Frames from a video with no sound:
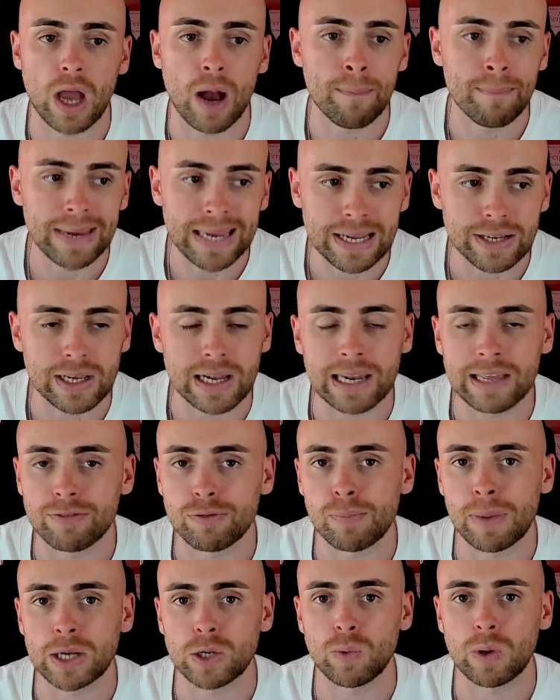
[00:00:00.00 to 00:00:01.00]
immediately for
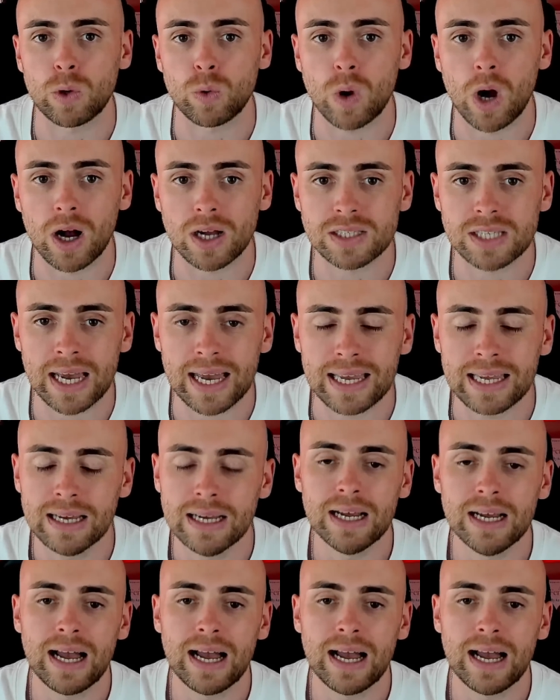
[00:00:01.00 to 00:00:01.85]
Manuel Ugarte.